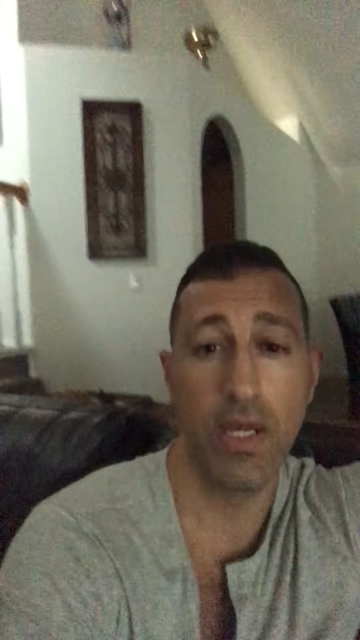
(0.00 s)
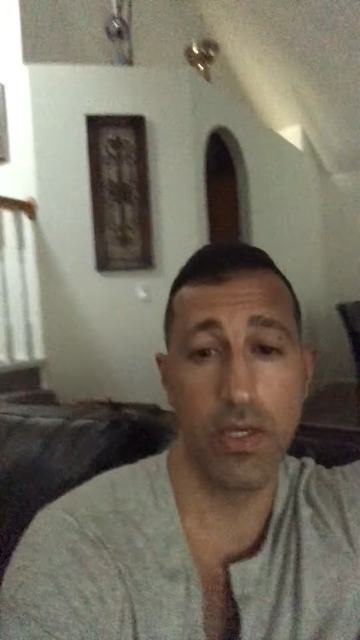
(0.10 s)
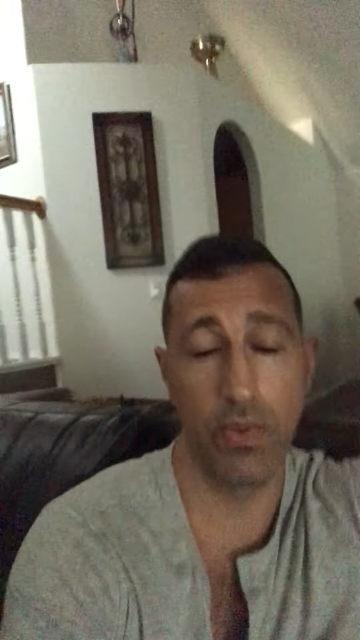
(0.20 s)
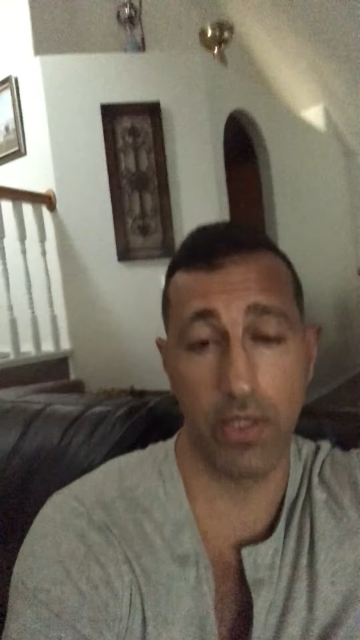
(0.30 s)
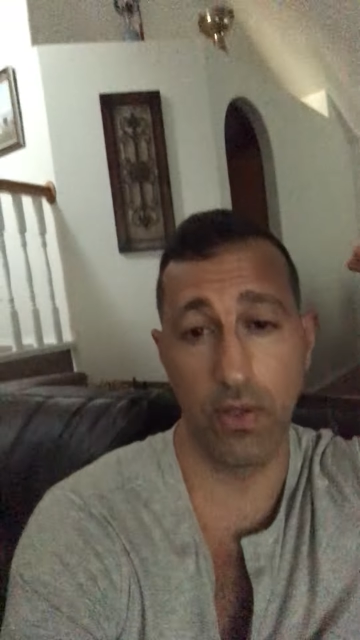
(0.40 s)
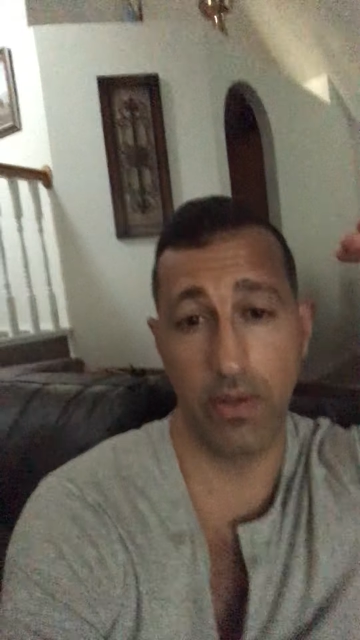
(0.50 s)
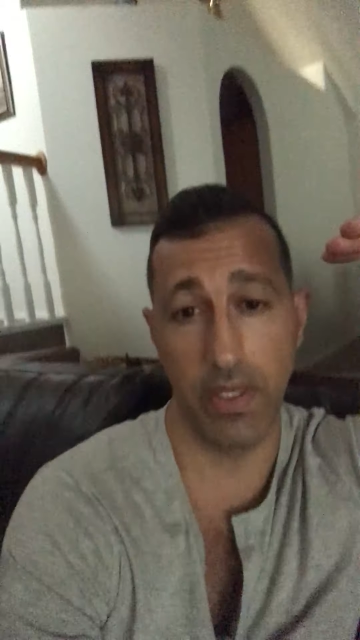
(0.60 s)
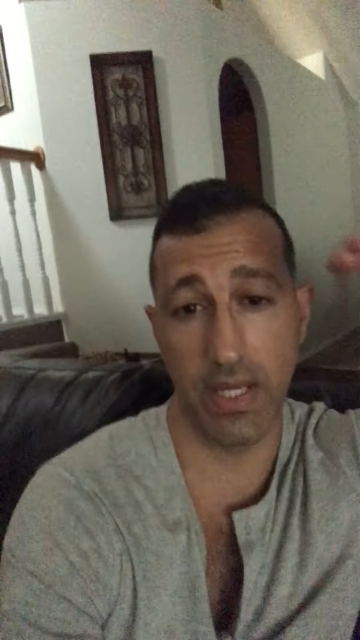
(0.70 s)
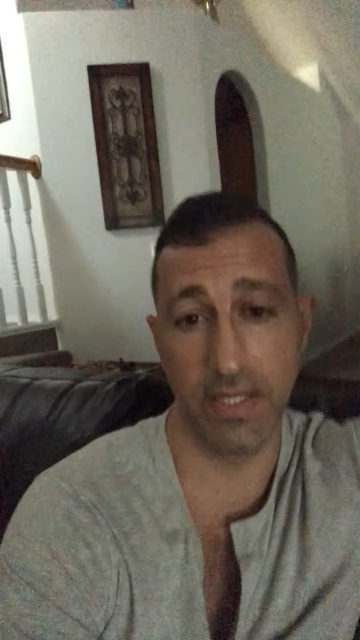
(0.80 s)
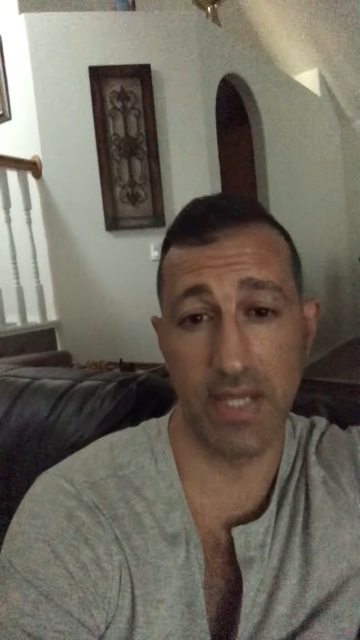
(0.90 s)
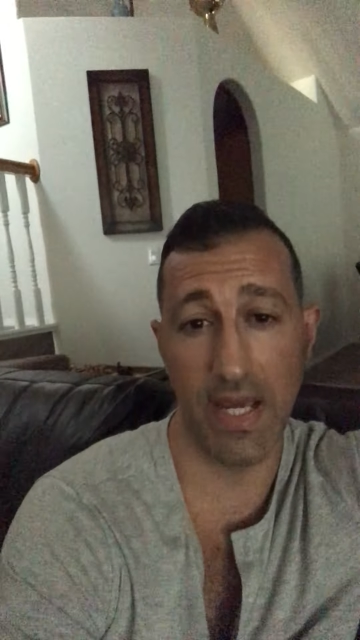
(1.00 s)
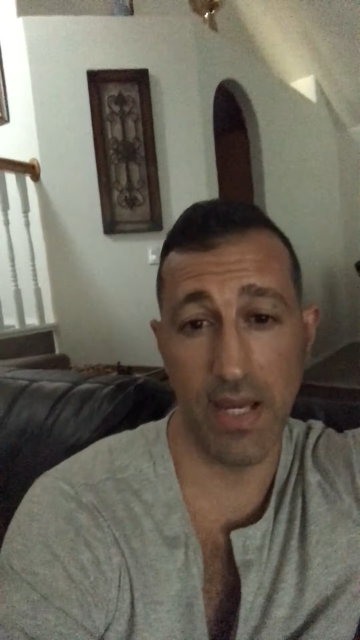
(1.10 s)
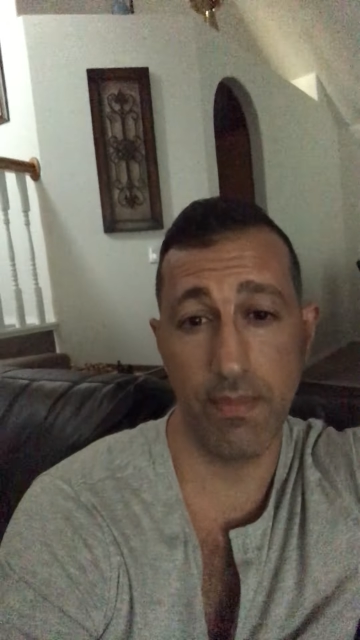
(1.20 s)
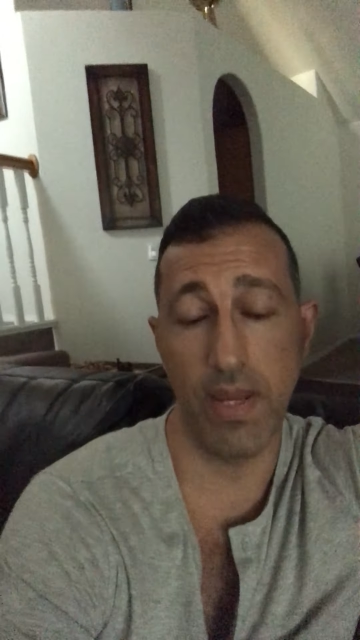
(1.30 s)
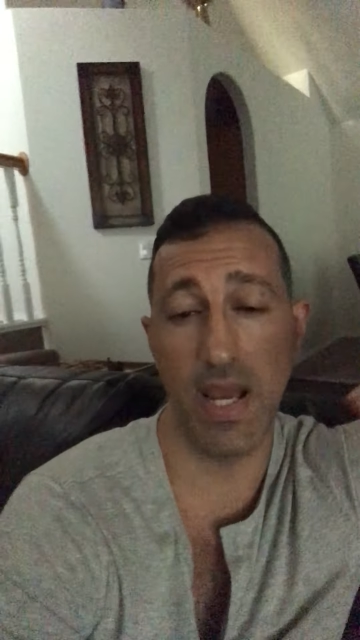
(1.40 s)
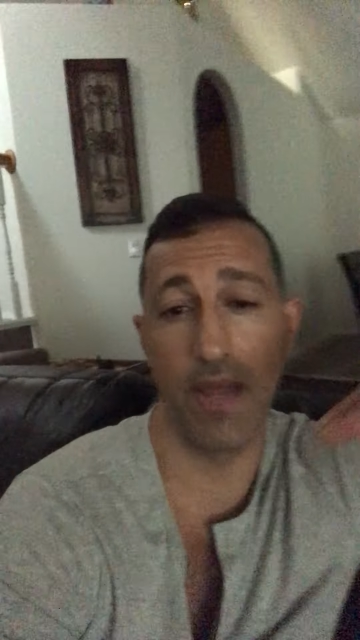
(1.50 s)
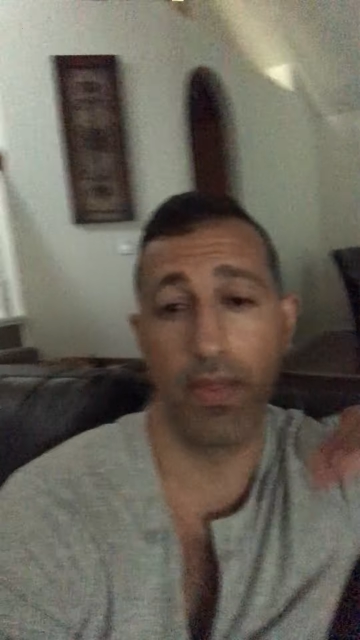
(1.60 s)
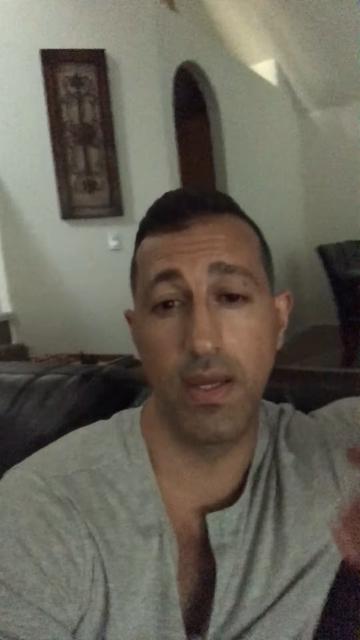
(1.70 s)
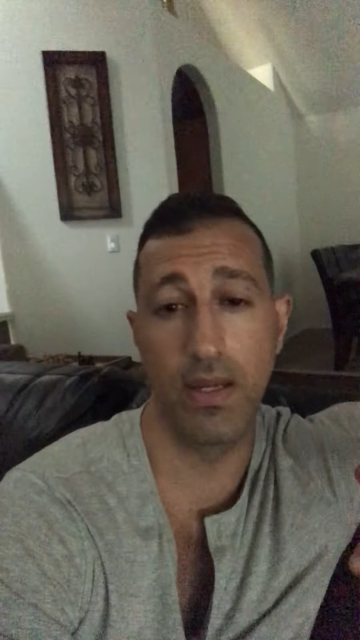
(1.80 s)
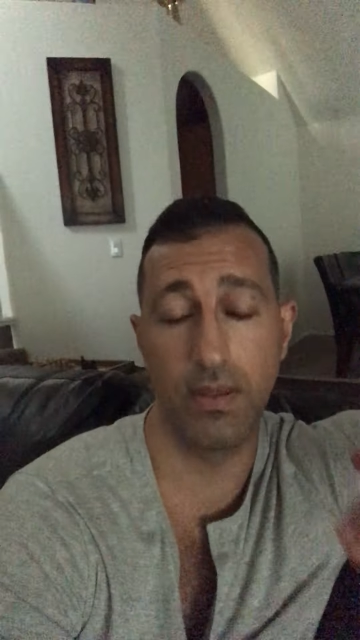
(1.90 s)
you want to go to the exam
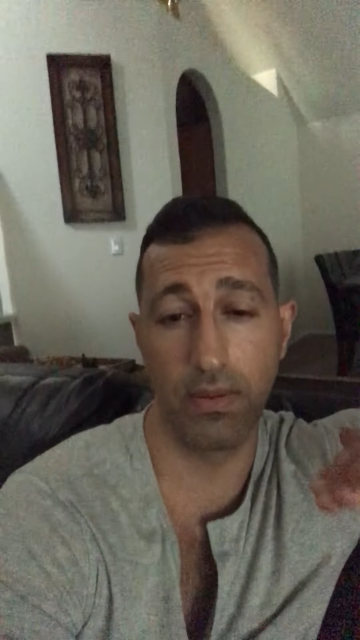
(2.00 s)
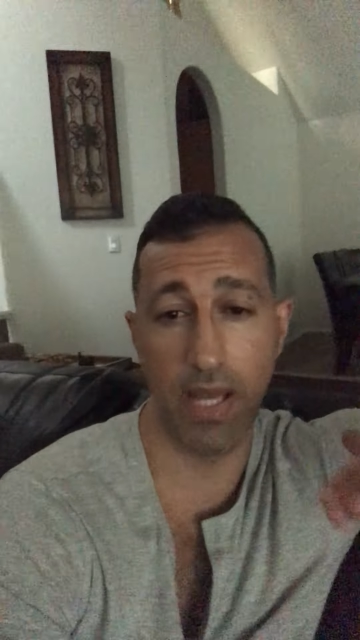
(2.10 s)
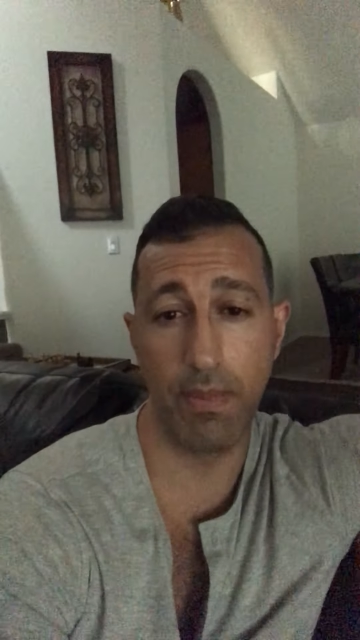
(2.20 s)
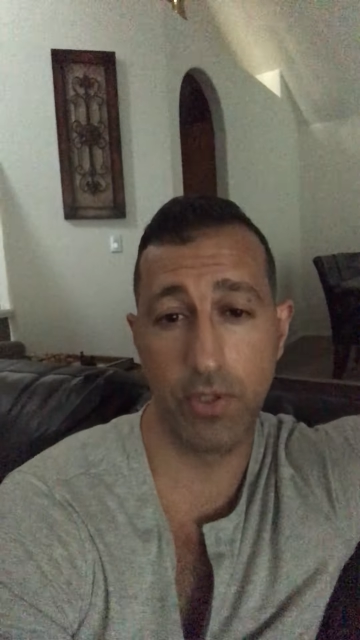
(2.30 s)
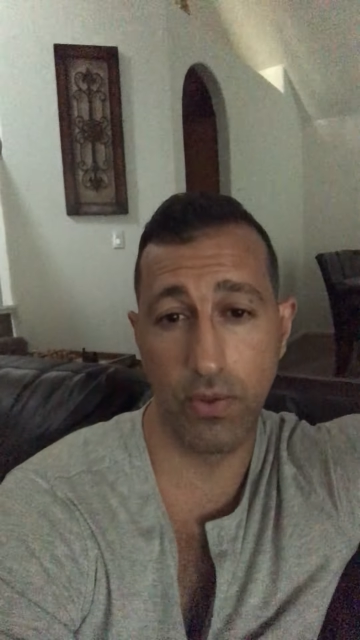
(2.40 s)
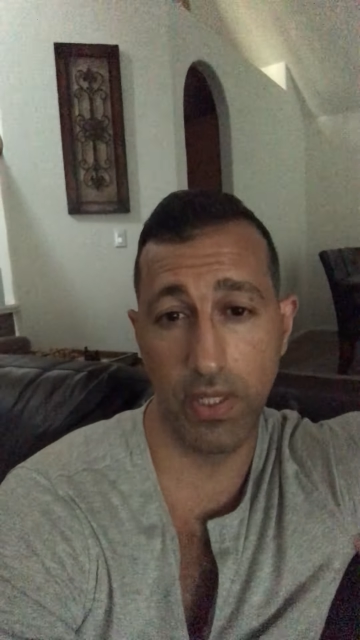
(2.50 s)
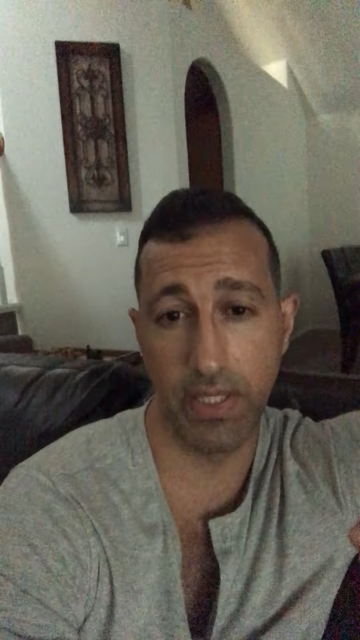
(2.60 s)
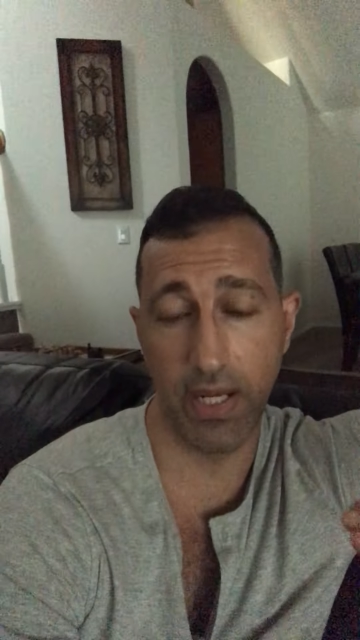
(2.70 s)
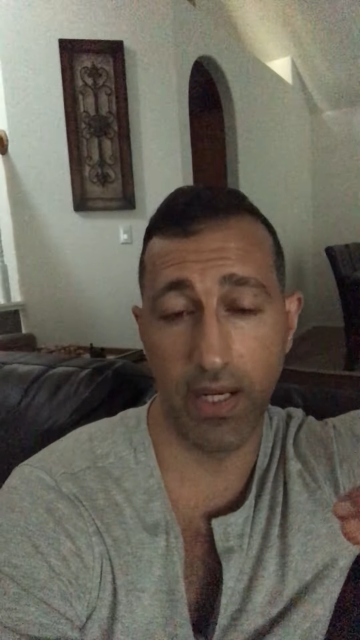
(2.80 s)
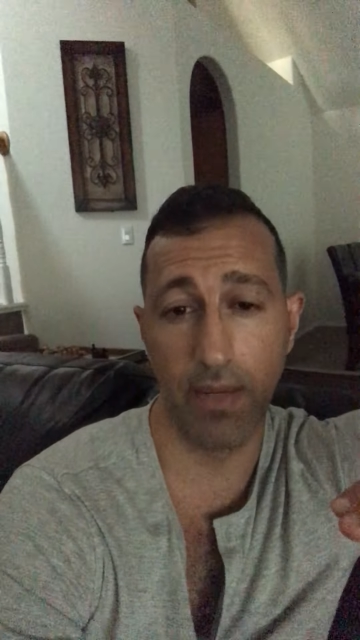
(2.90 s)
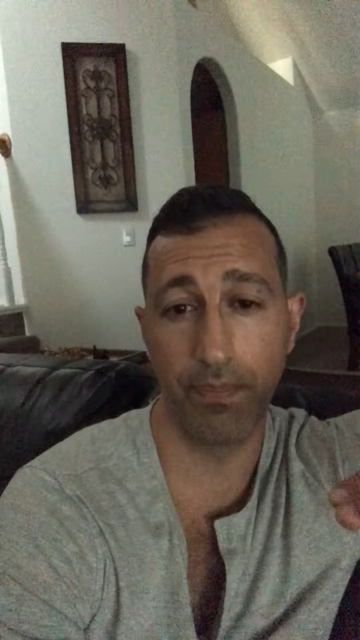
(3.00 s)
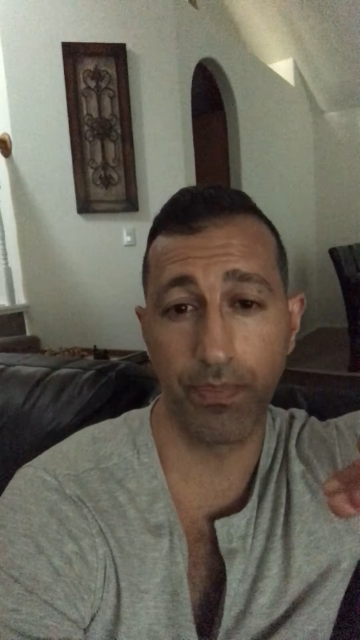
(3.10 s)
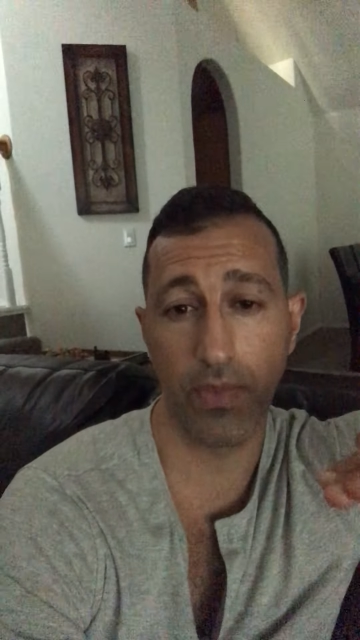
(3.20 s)
and the laboratory data